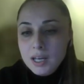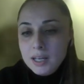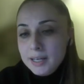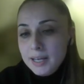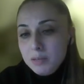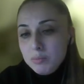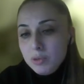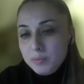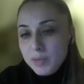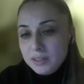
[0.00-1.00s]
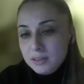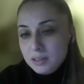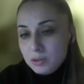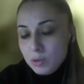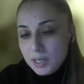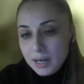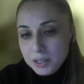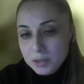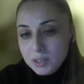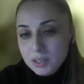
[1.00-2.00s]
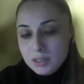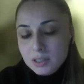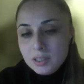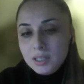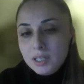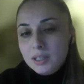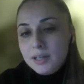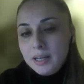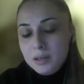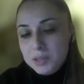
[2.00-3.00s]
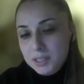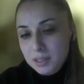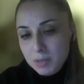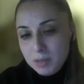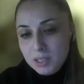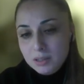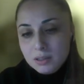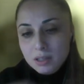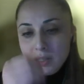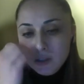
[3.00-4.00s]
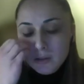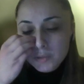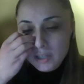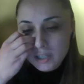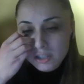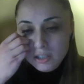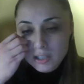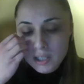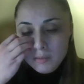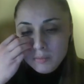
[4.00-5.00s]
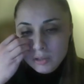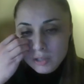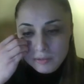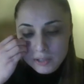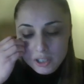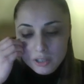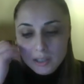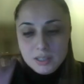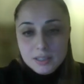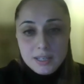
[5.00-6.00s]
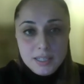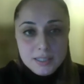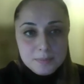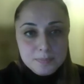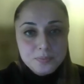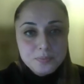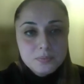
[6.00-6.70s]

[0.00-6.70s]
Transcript: And again, both methods are quite accurate. And then AOADMM is computationally more efficient in this case.